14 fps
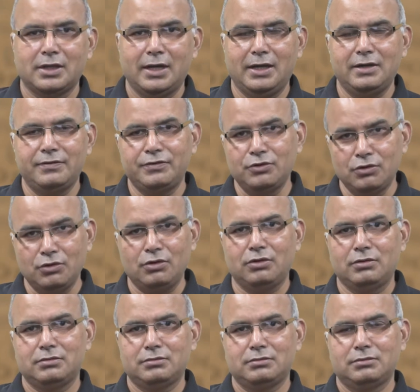and if you
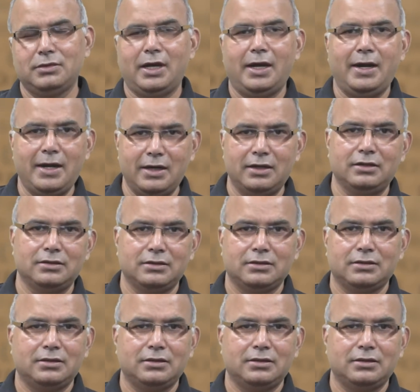know the end,